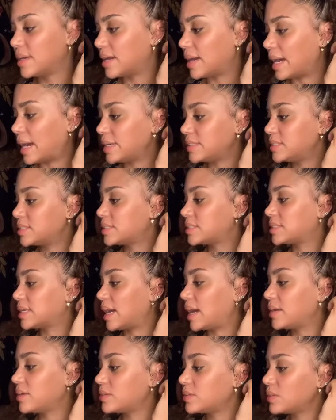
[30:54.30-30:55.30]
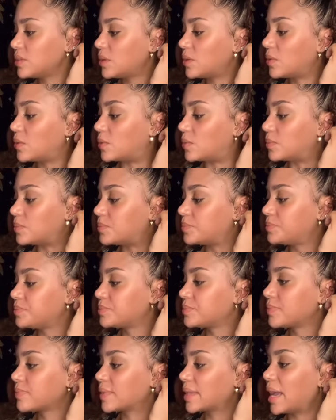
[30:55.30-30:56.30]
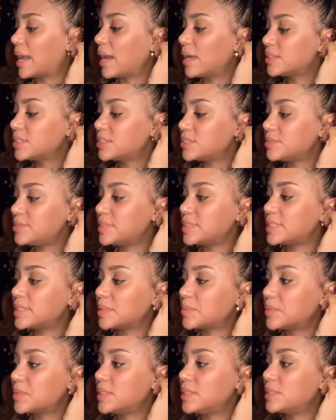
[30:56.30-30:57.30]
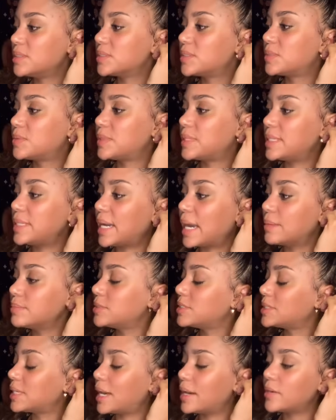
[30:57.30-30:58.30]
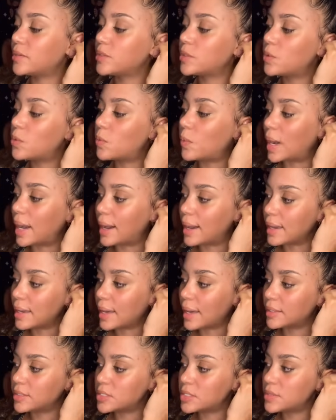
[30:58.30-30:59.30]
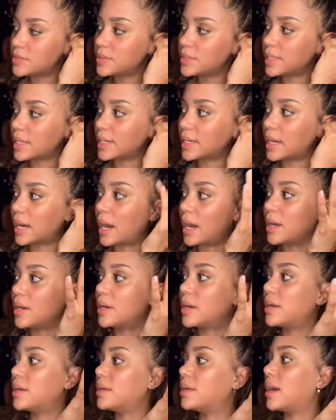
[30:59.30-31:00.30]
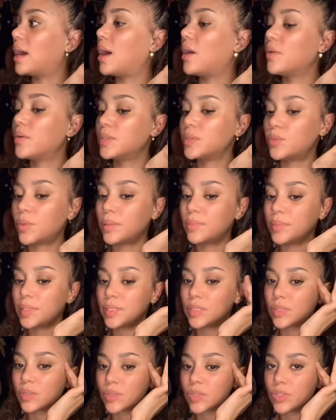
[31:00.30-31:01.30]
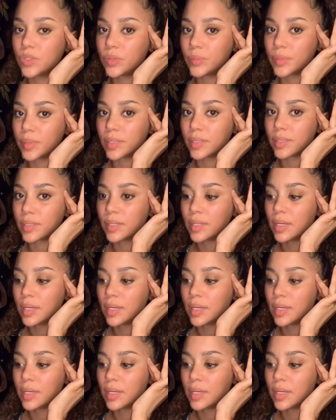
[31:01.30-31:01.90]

I just, I don't know. I also feel someone here is really, I'm just, I don't know why. I just feel like, how could one be so stupid?